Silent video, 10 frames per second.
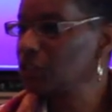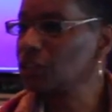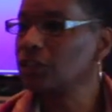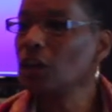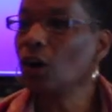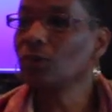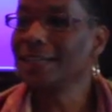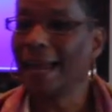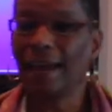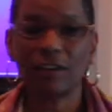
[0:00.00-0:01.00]
to slow
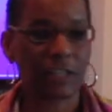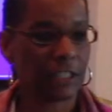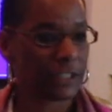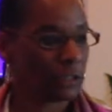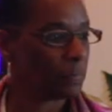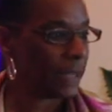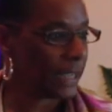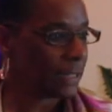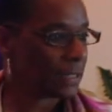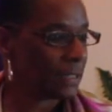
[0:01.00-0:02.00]
down a little
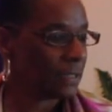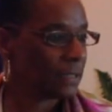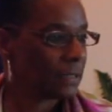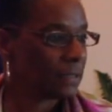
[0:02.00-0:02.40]
bit,